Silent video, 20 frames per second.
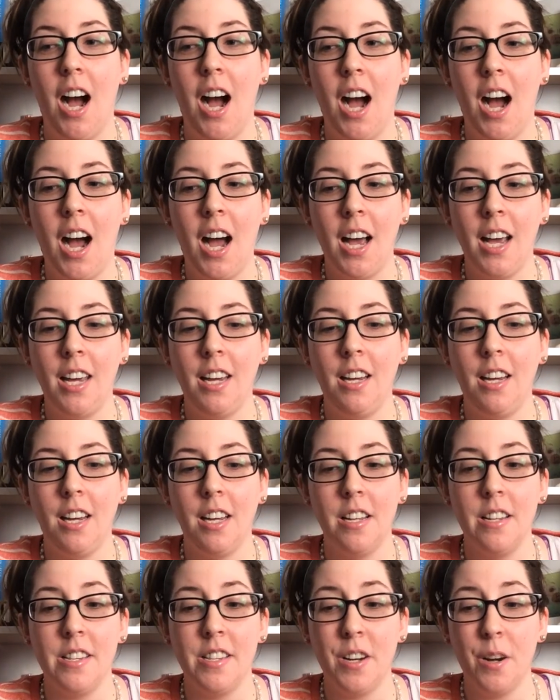I
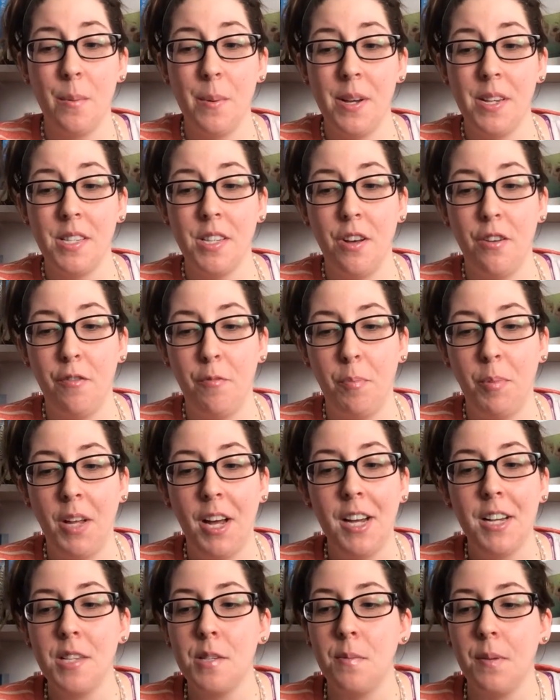consider myself
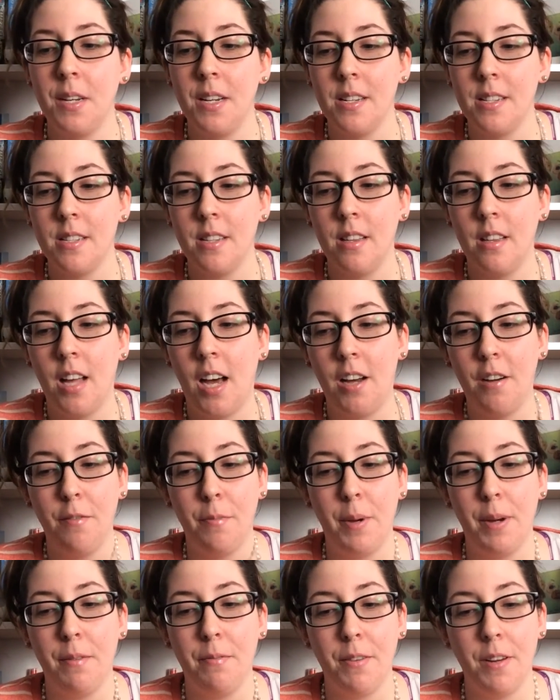blessed because a lot
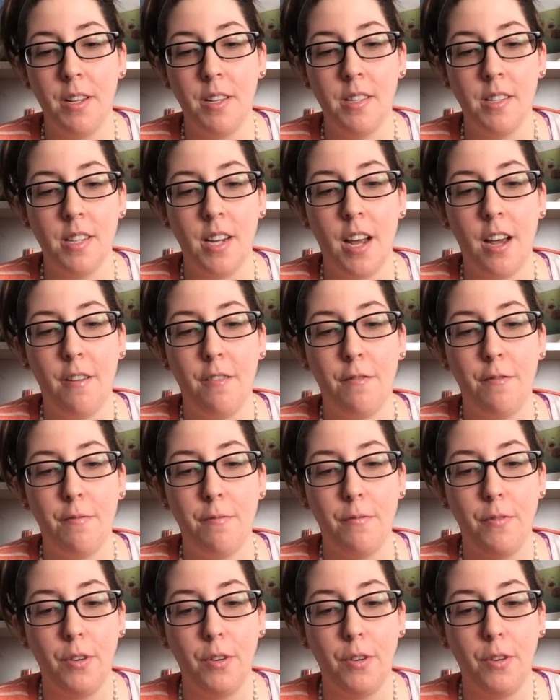of my friends that I've